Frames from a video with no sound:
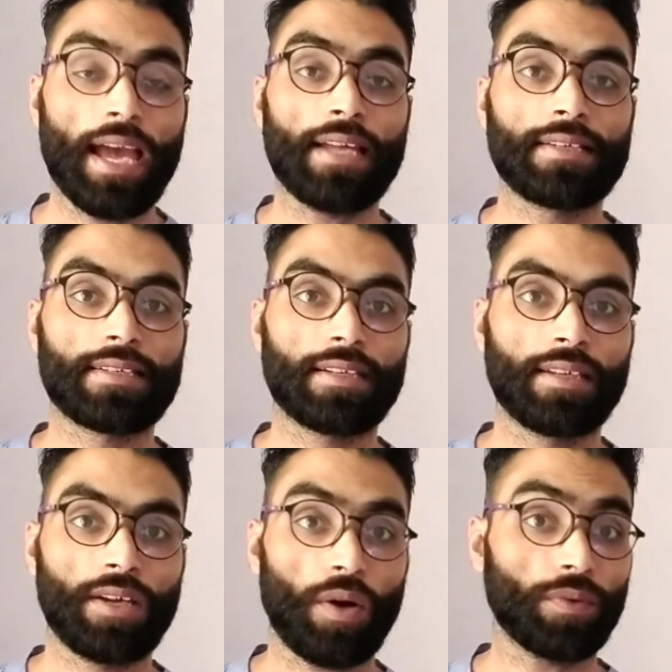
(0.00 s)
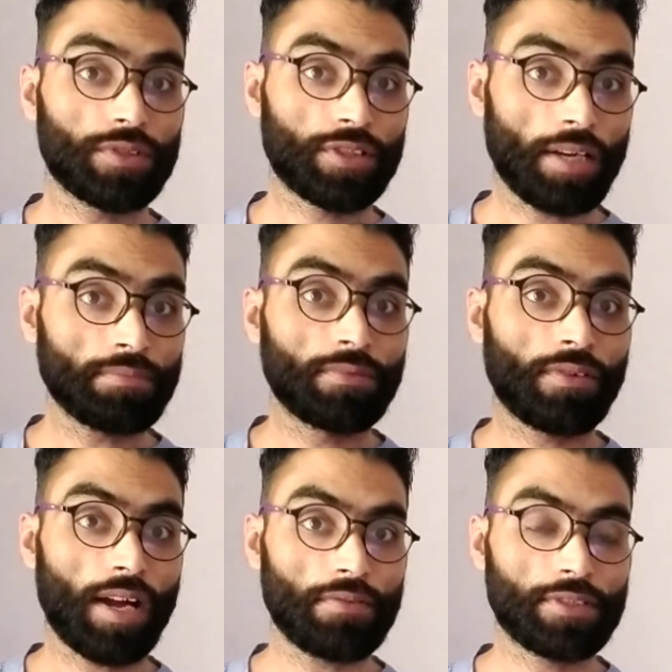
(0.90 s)
and on some
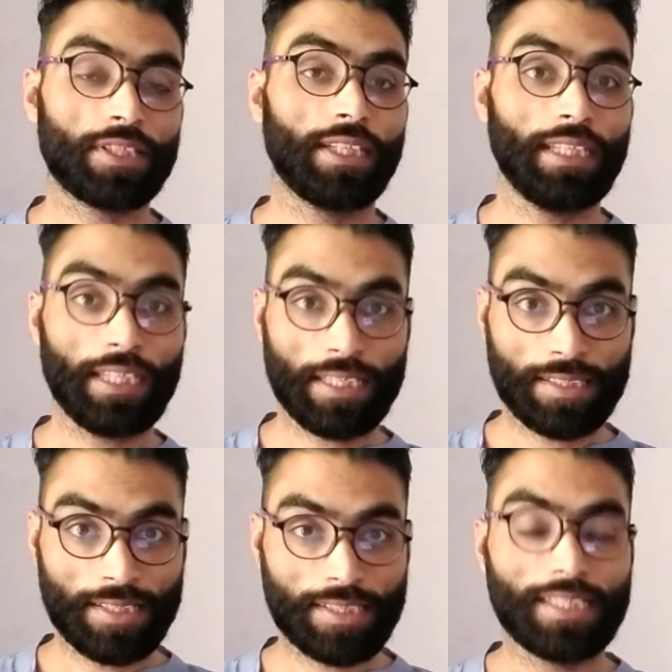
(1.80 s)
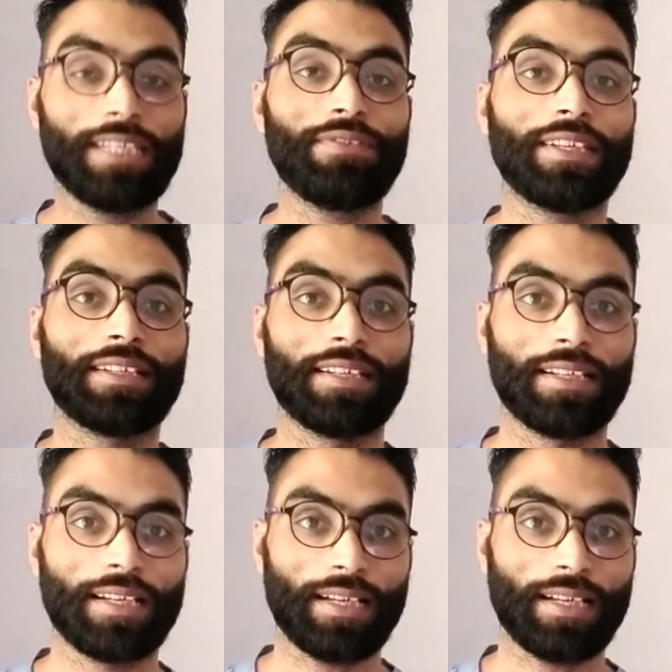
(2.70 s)
grounds he is deceiving